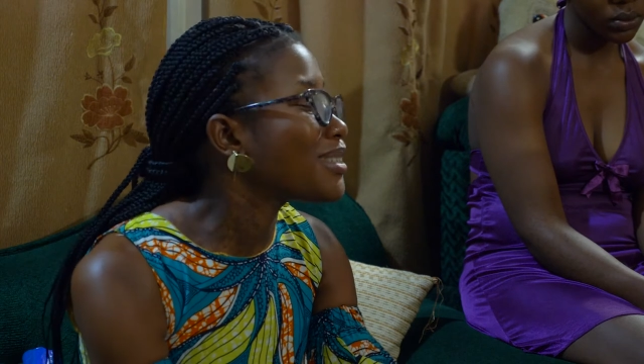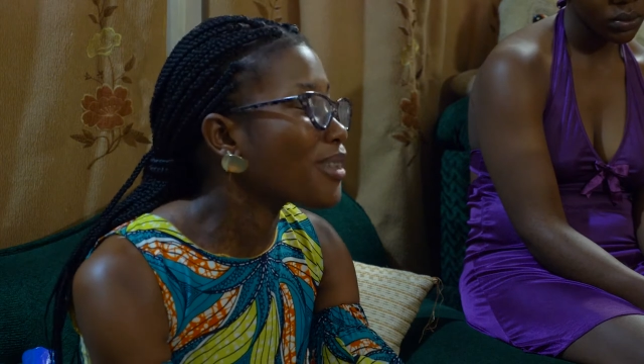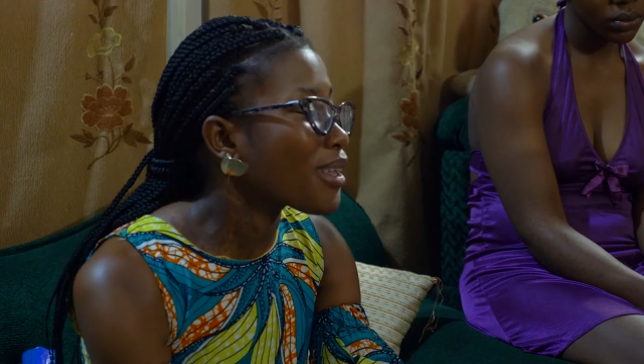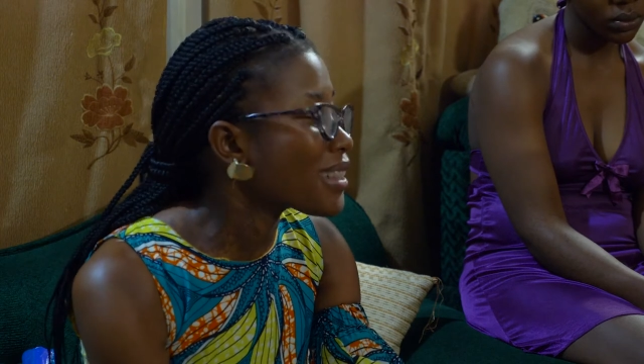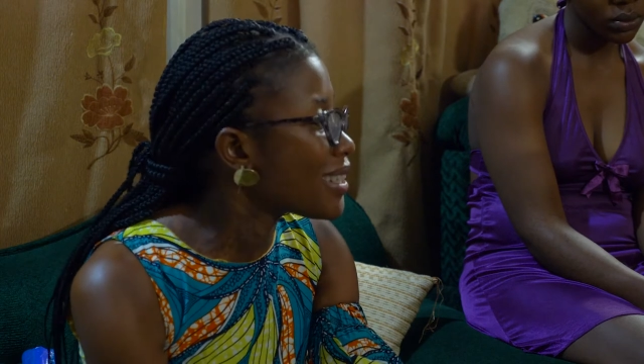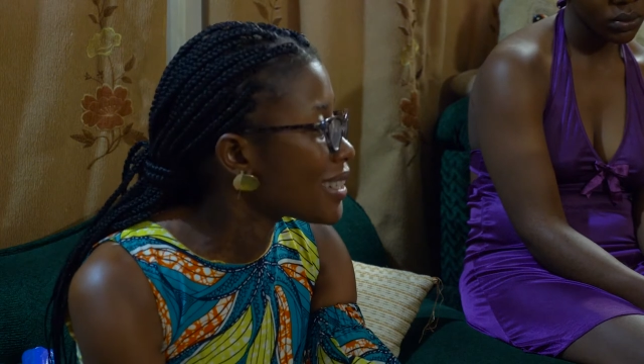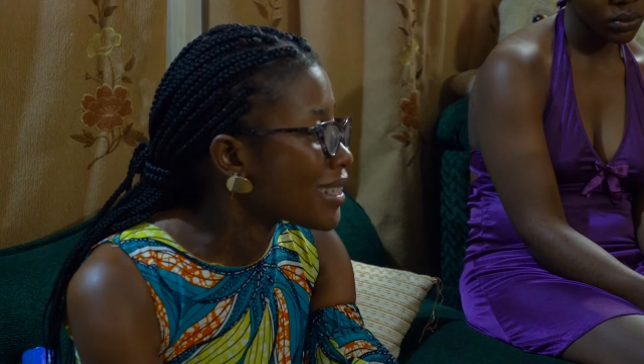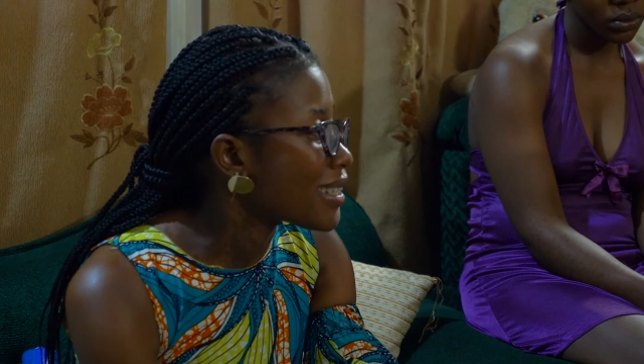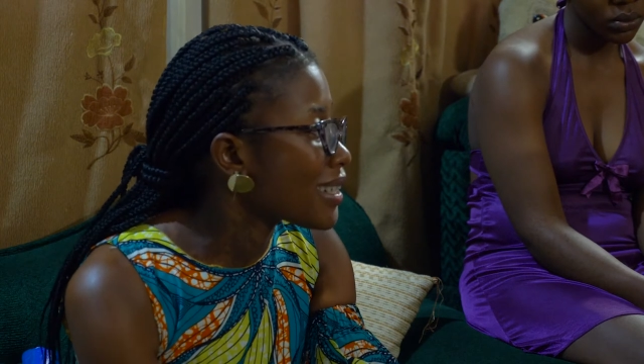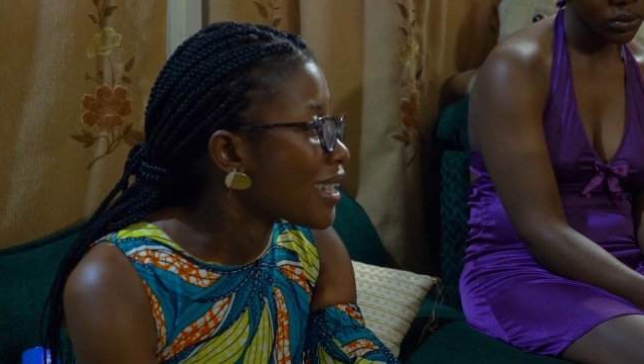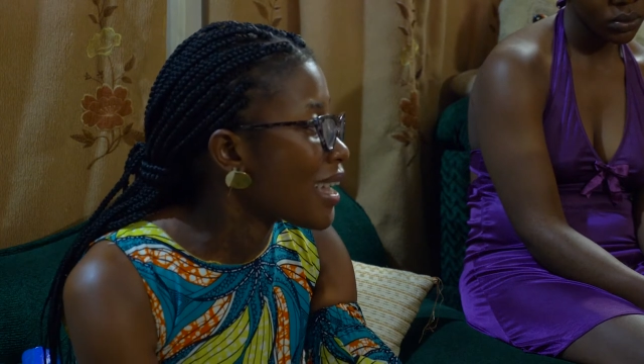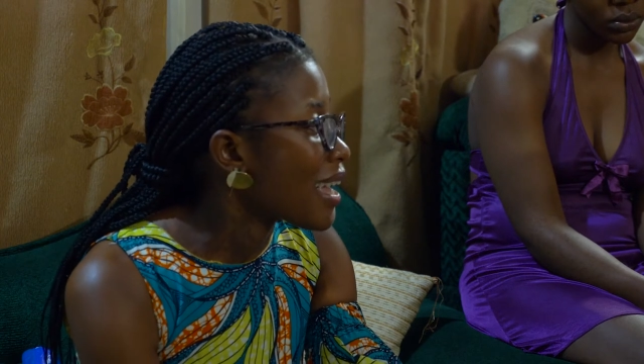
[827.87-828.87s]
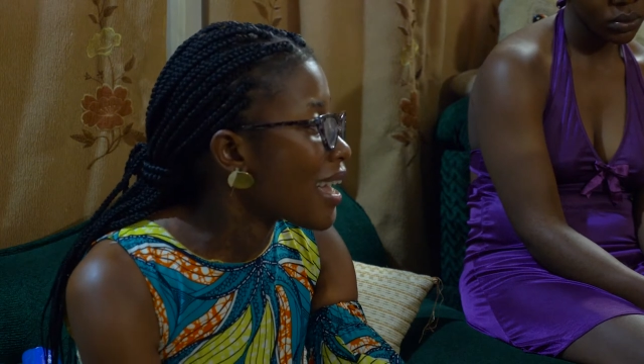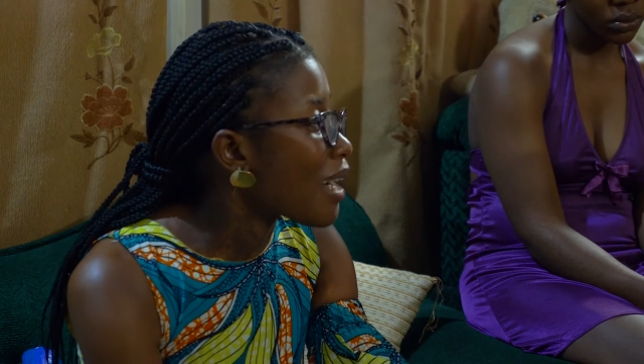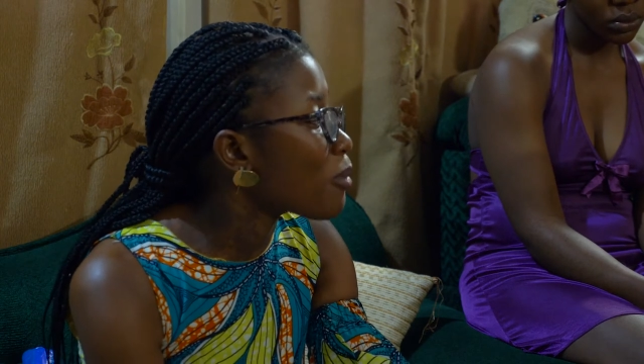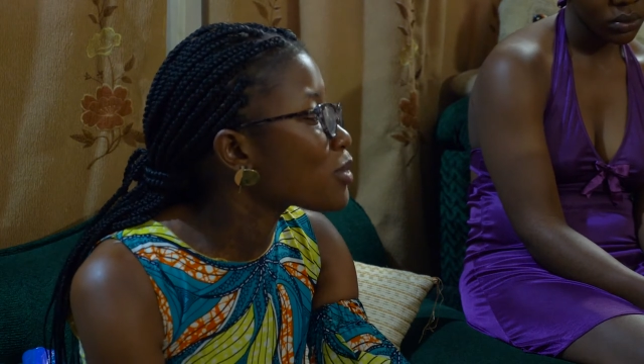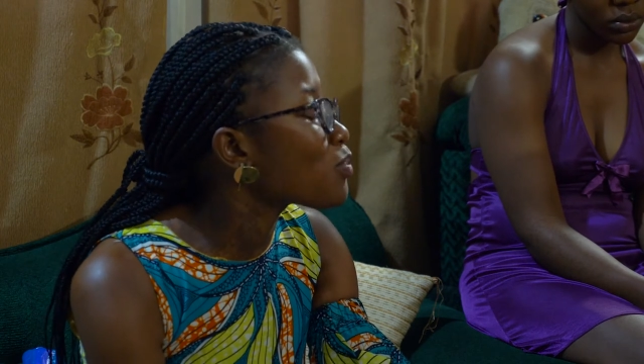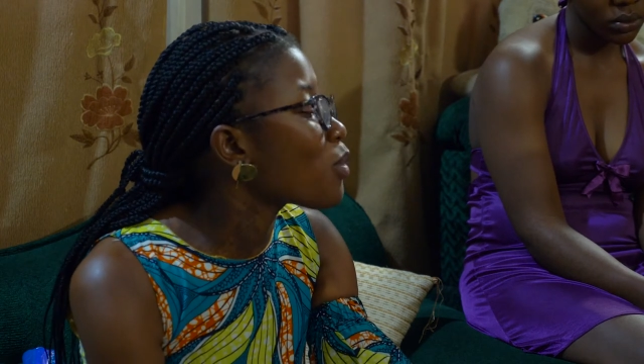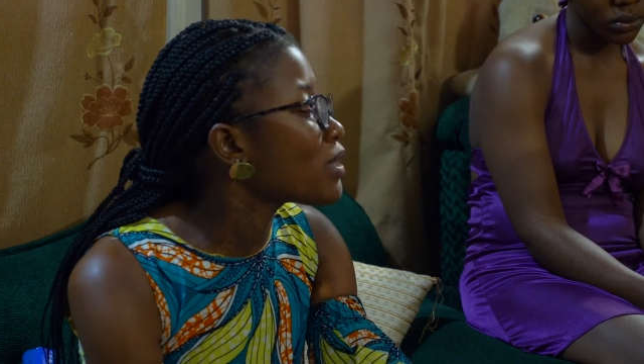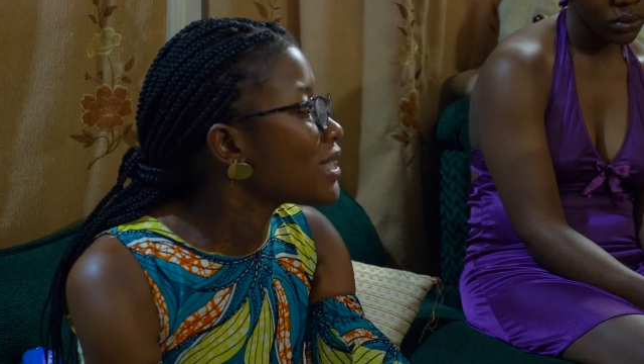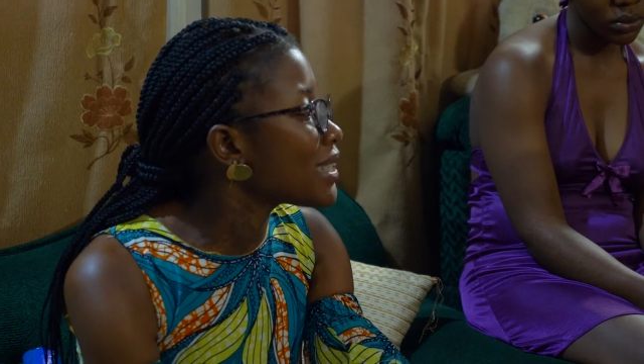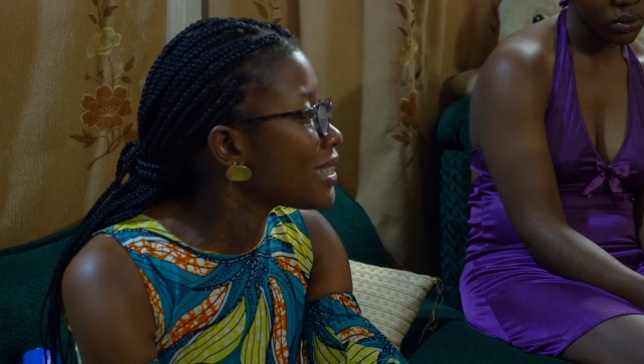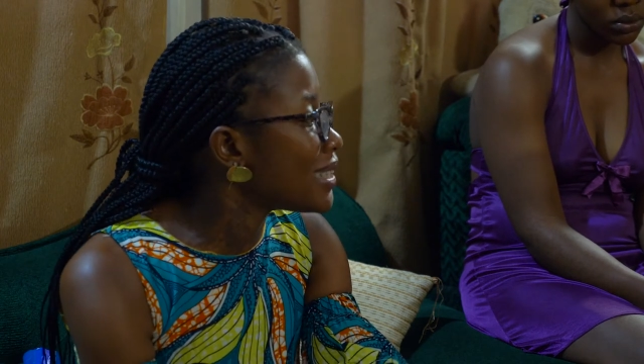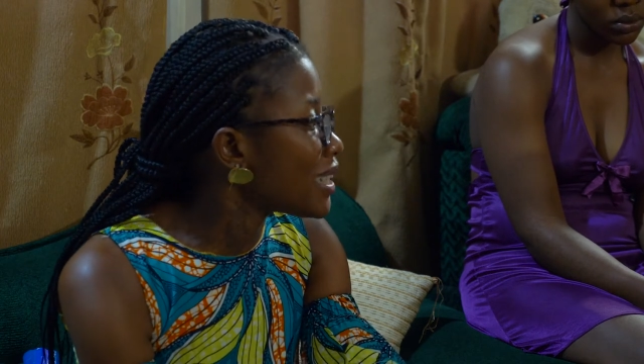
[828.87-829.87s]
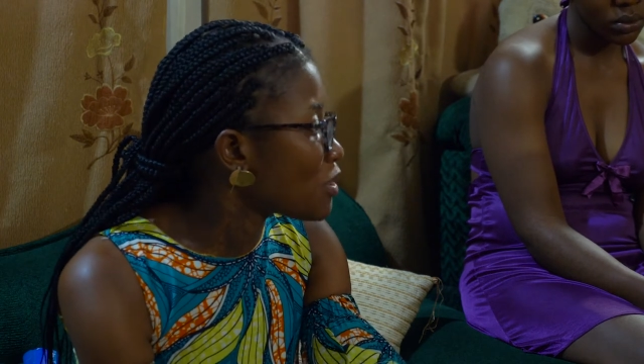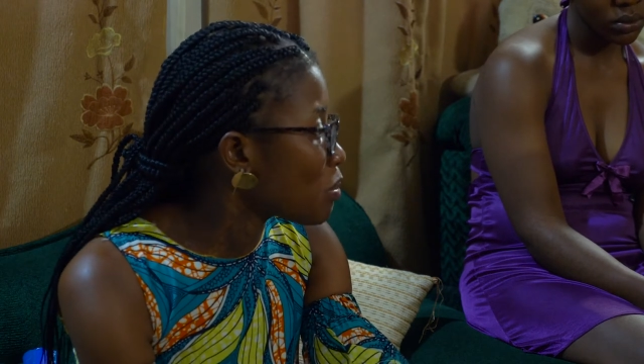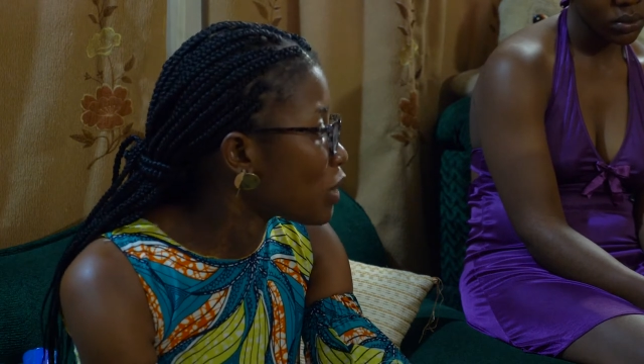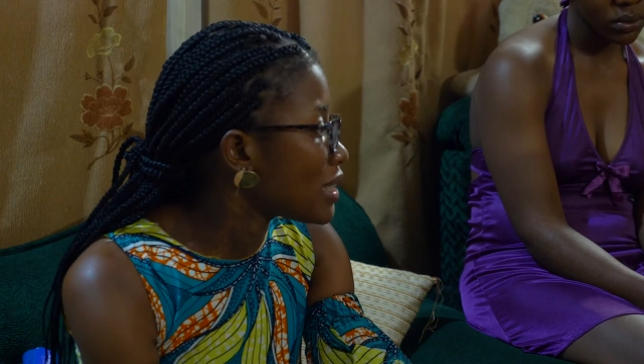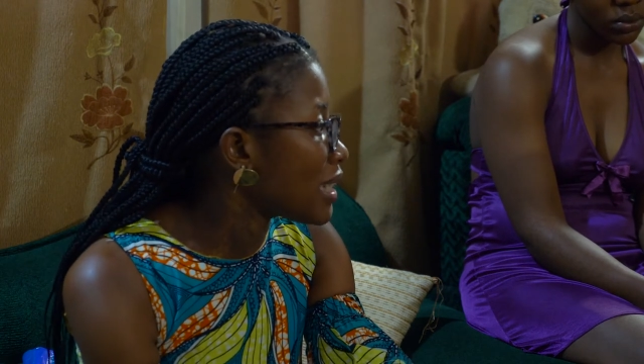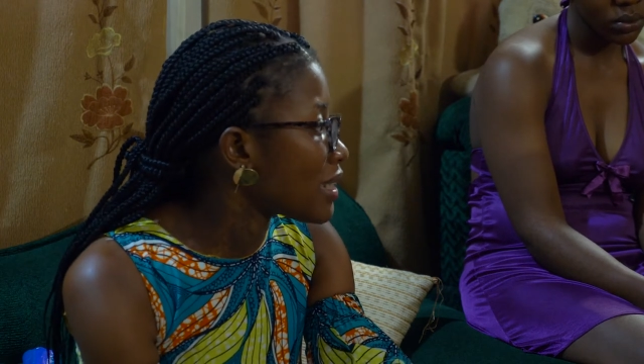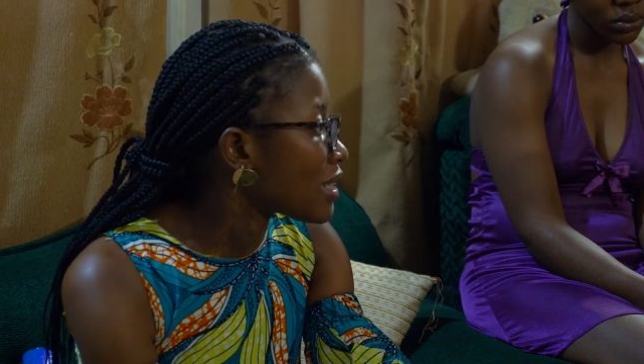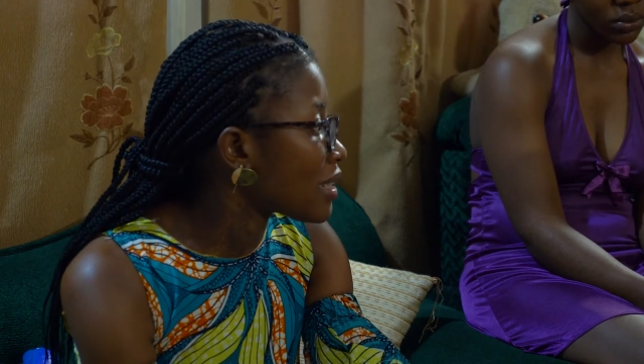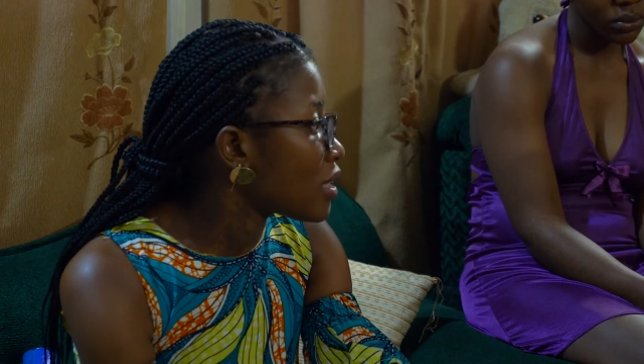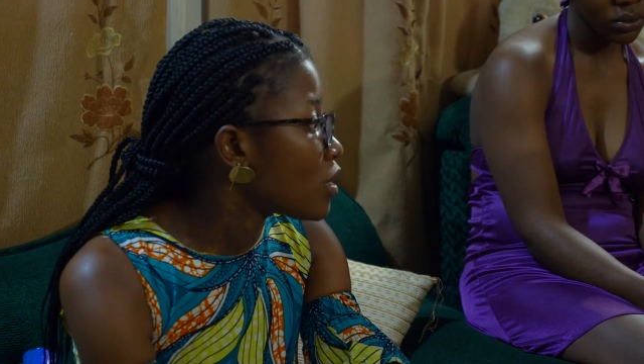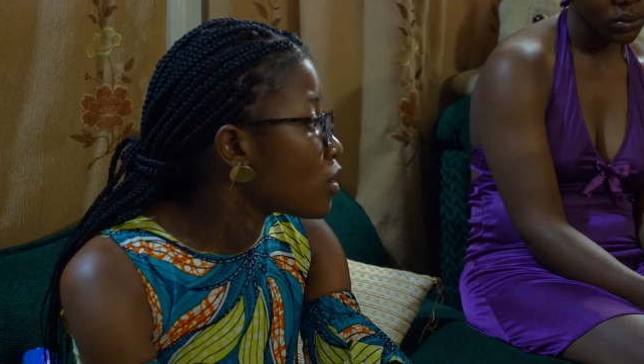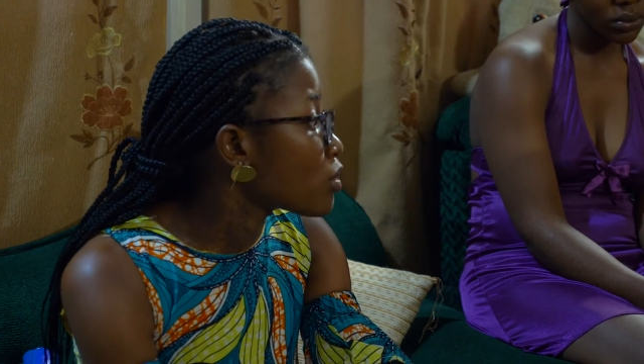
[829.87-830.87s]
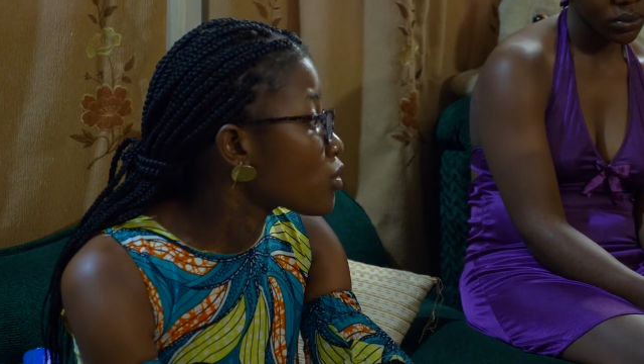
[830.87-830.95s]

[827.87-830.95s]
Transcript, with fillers: It's nothing. I was once a teenage mother,